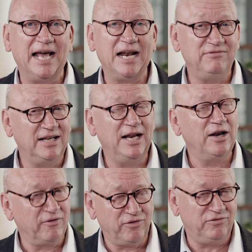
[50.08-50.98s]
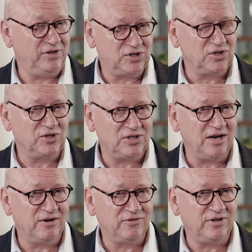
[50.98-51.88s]
And I really loved the research, I
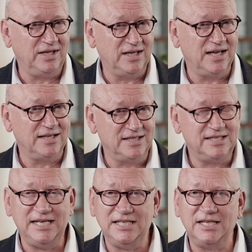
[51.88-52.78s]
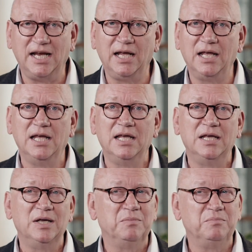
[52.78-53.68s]
loved the teaching,
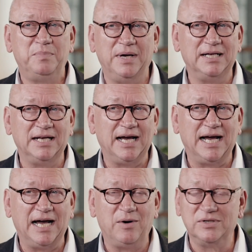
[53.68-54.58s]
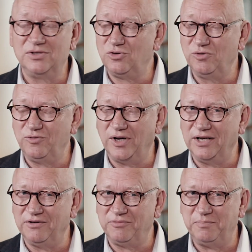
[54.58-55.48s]
but I wasn't too
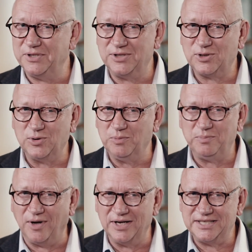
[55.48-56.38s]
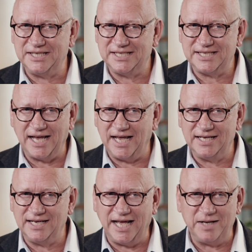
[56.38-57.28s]
fond of business school politics
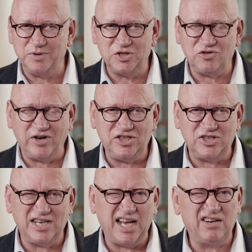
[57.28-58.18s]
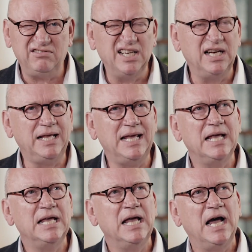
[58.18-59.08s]
and administration, and
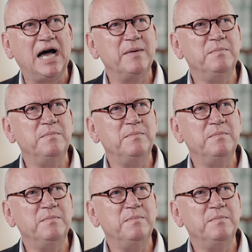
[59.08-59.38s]
I